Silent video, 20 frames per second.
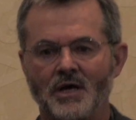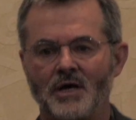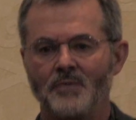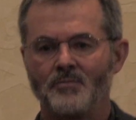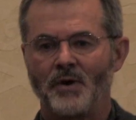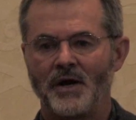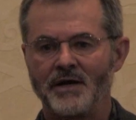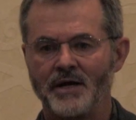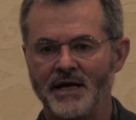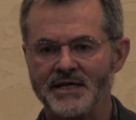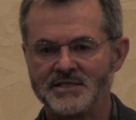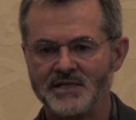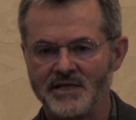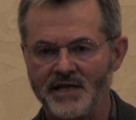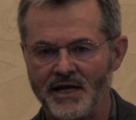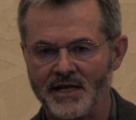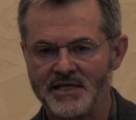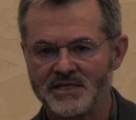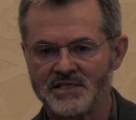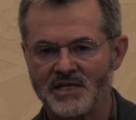By
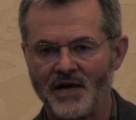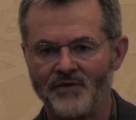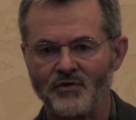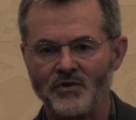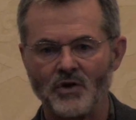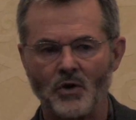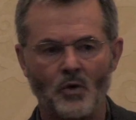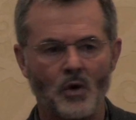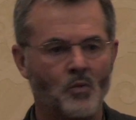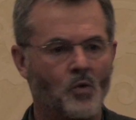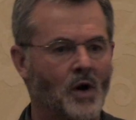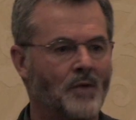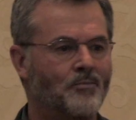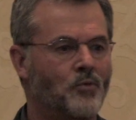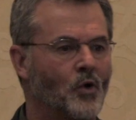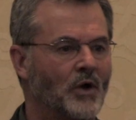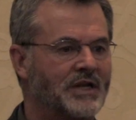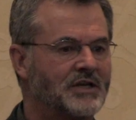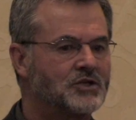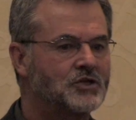1987, there were
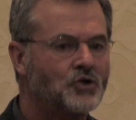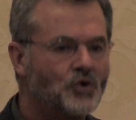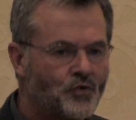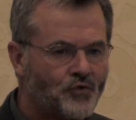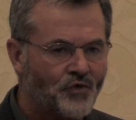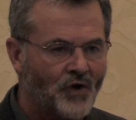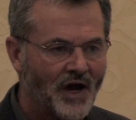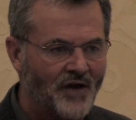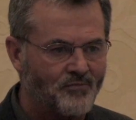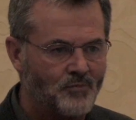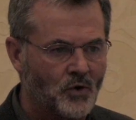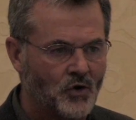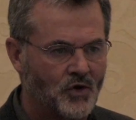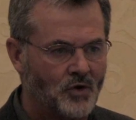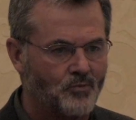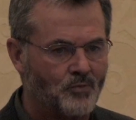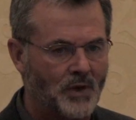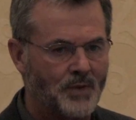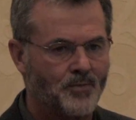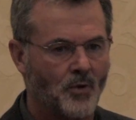1.25
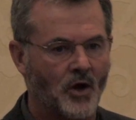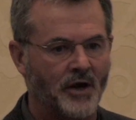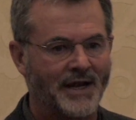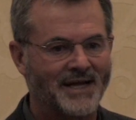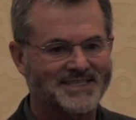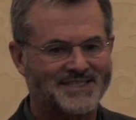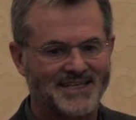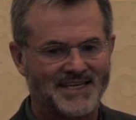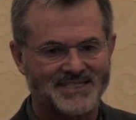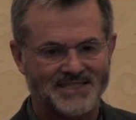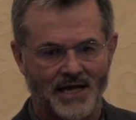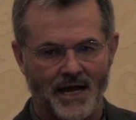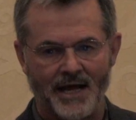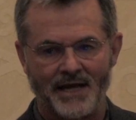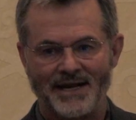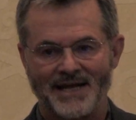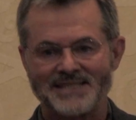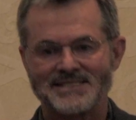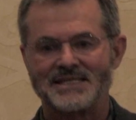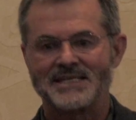million people on SSI
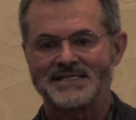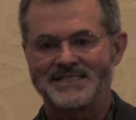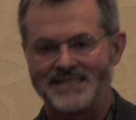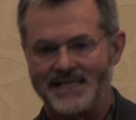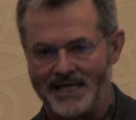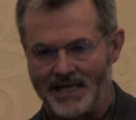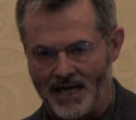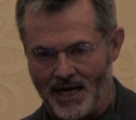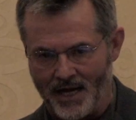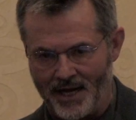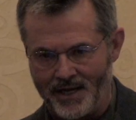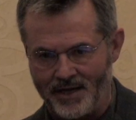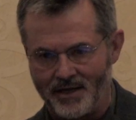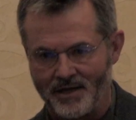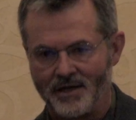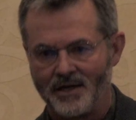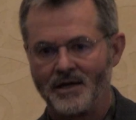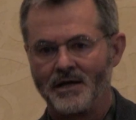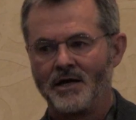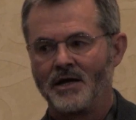and SSDI
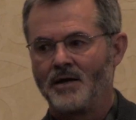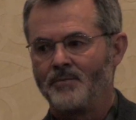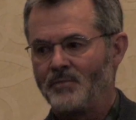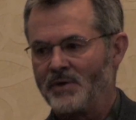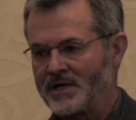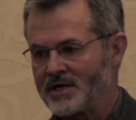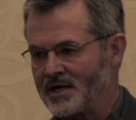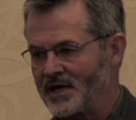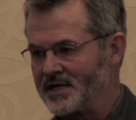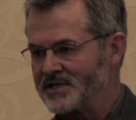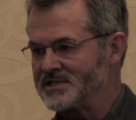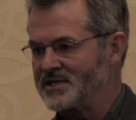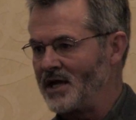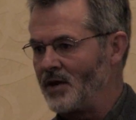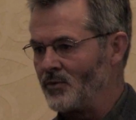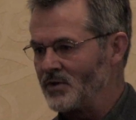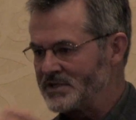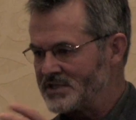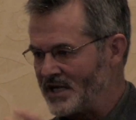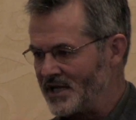because they
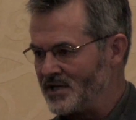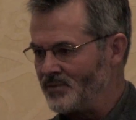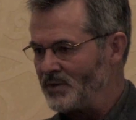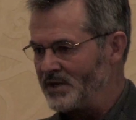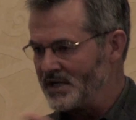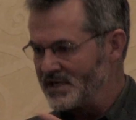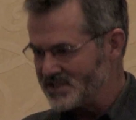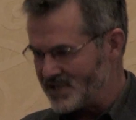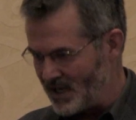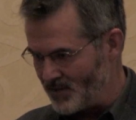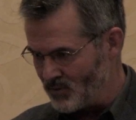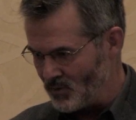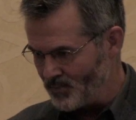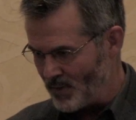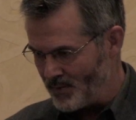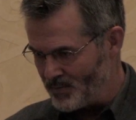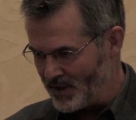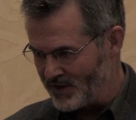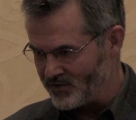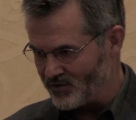were said to be disabled
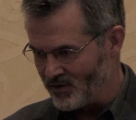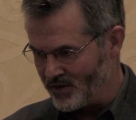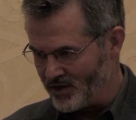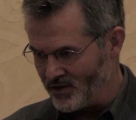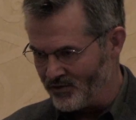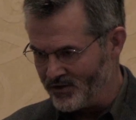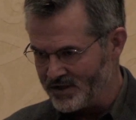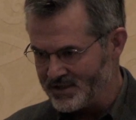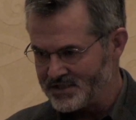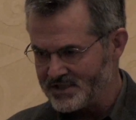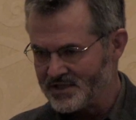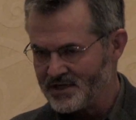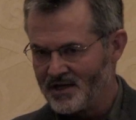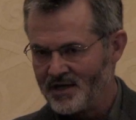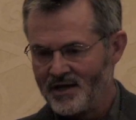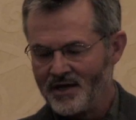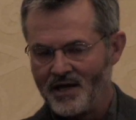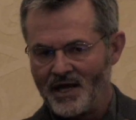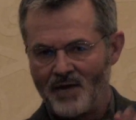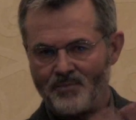by mental illness.
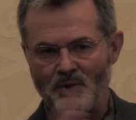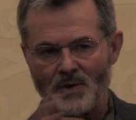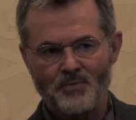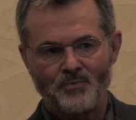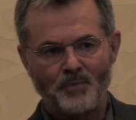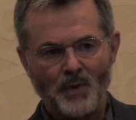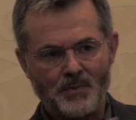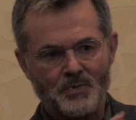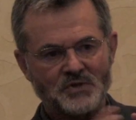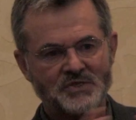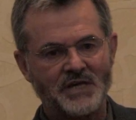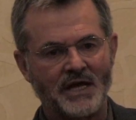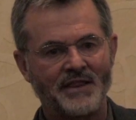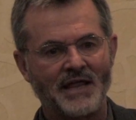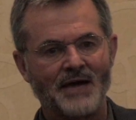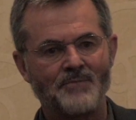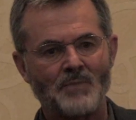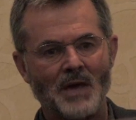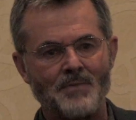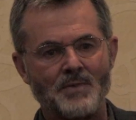And people say
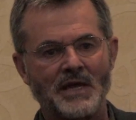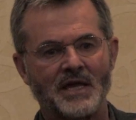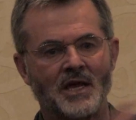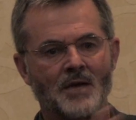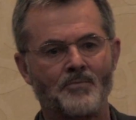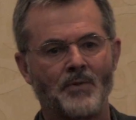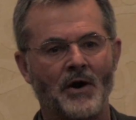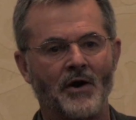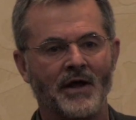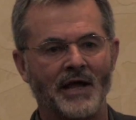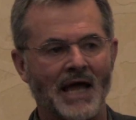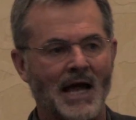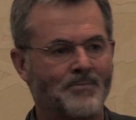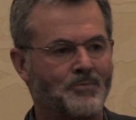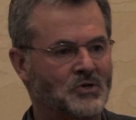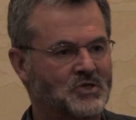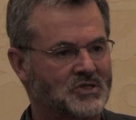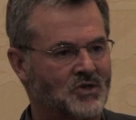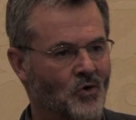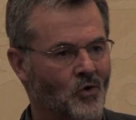that may be comparing
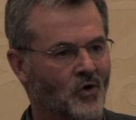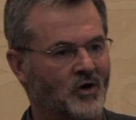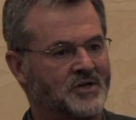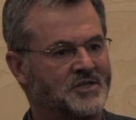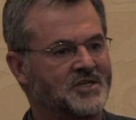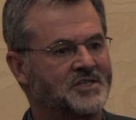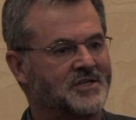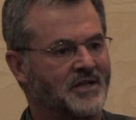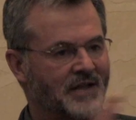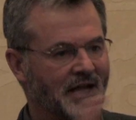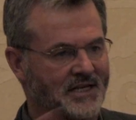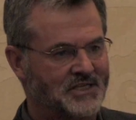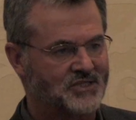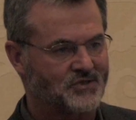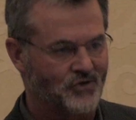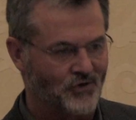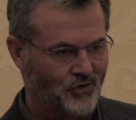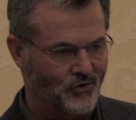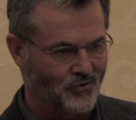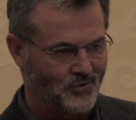apples to oranges, and that's
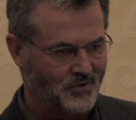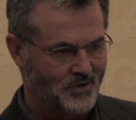true.